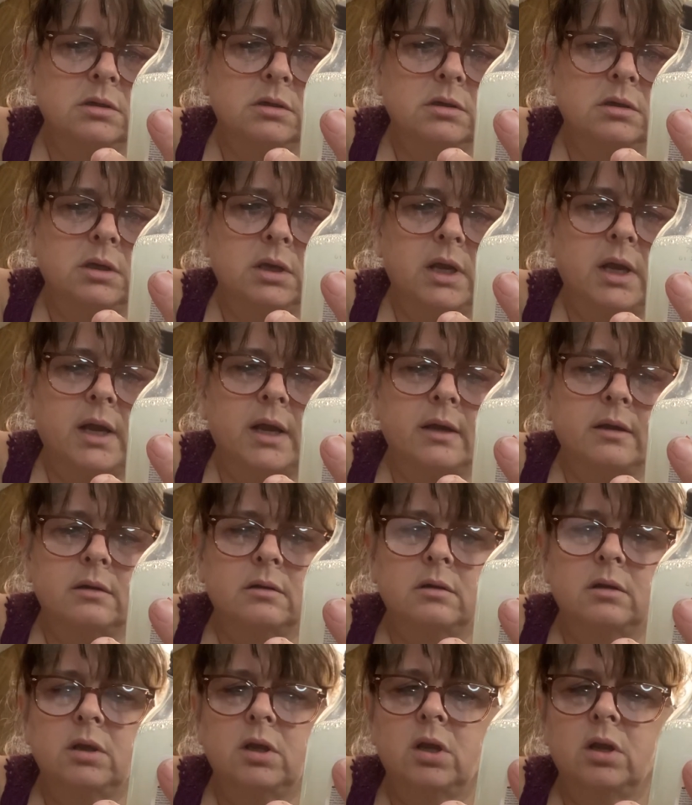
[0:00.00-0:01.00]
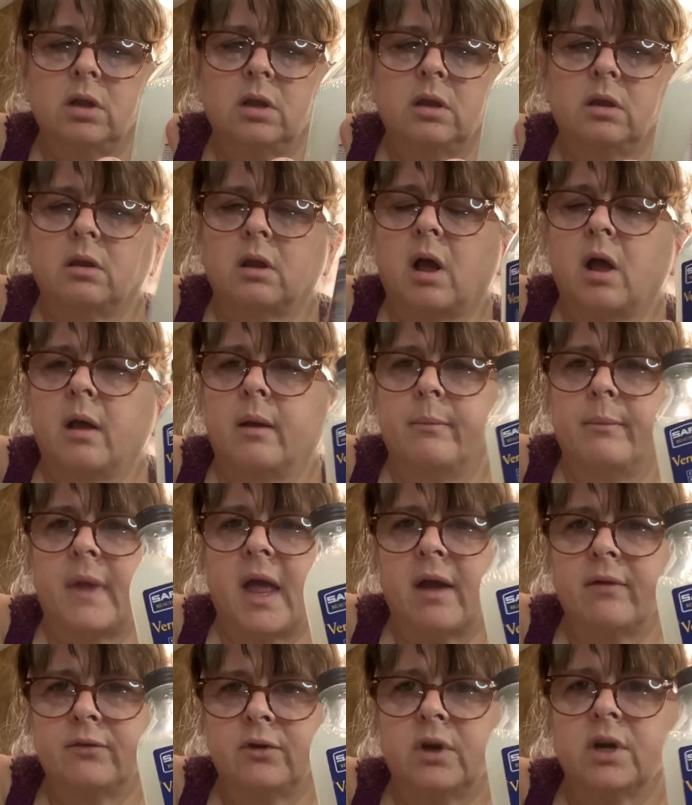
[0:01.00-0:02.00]
Yeah, you
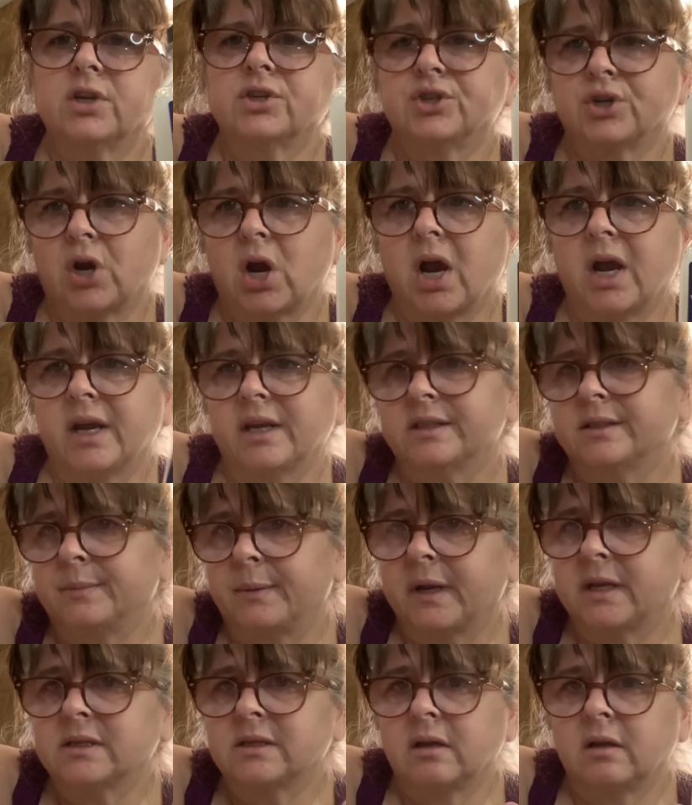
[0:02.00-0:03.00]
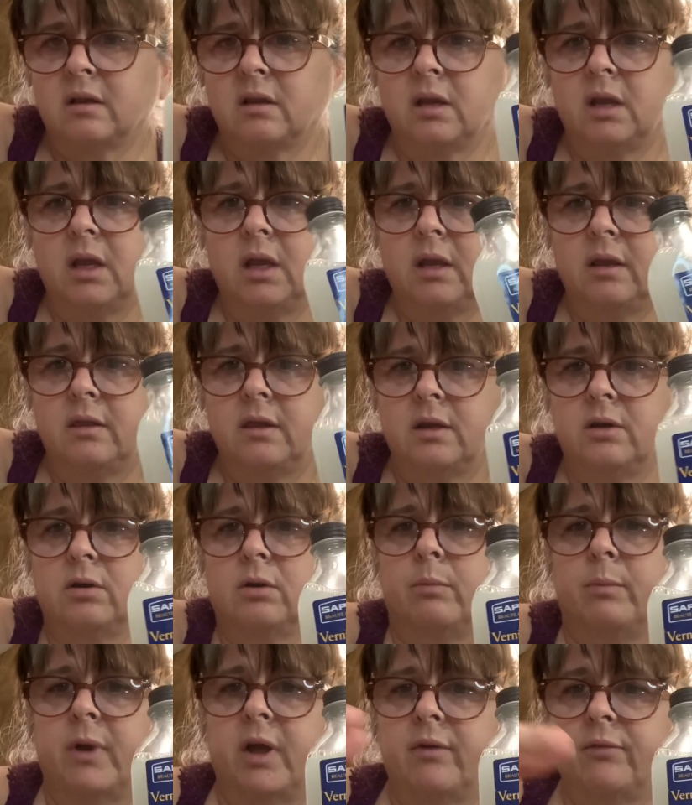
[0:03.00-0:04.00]
after it dries basically, then you'll
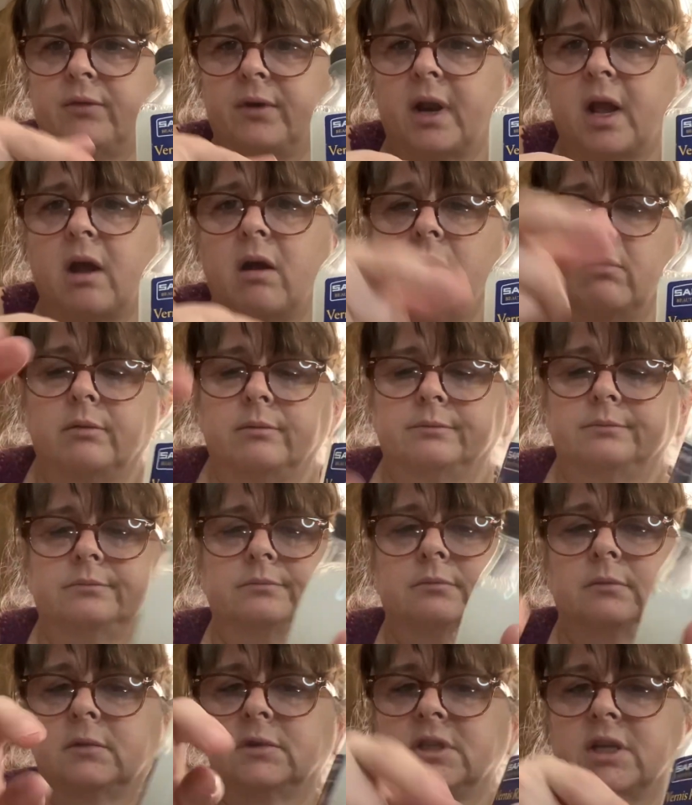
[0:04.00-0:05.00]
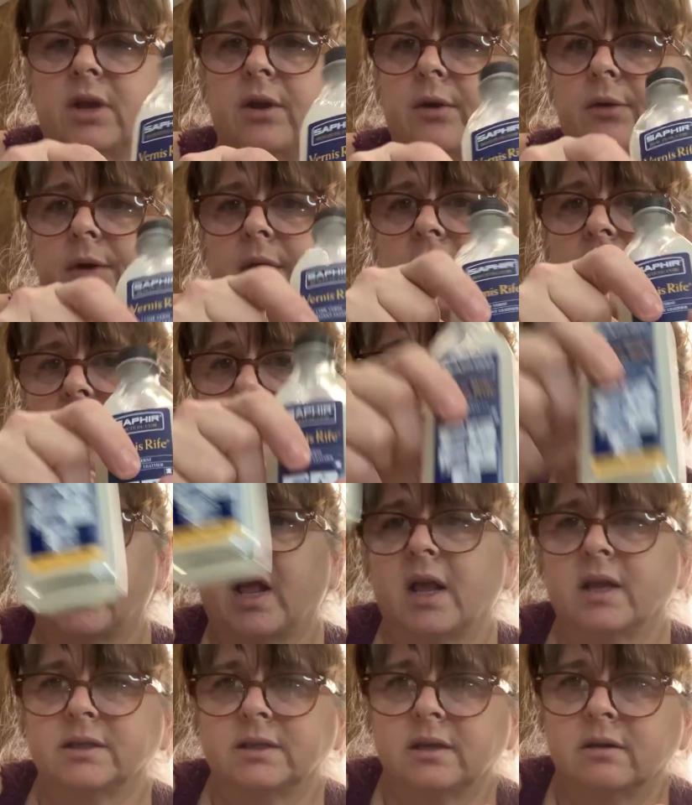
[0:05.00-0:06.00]
buff it out. So it even
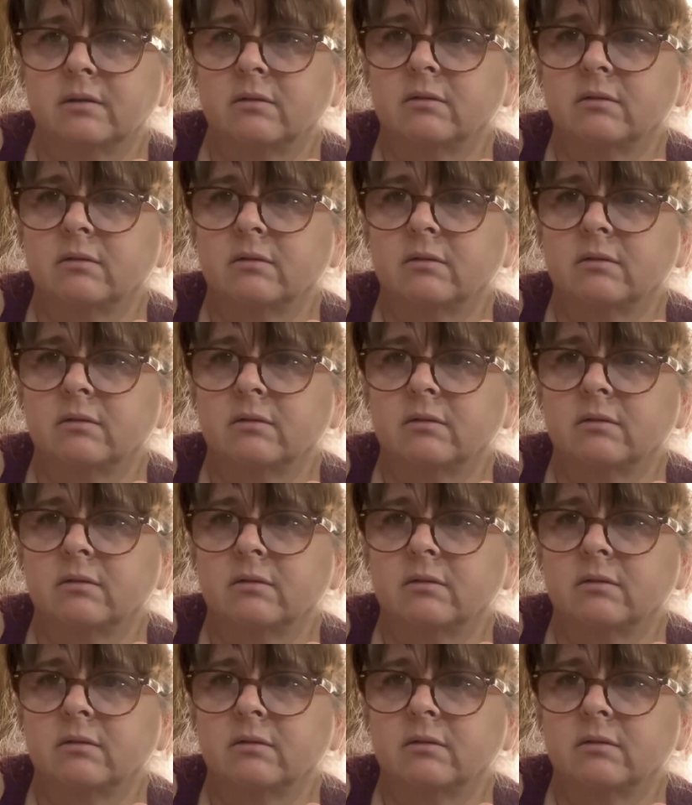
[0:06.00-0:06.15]
has it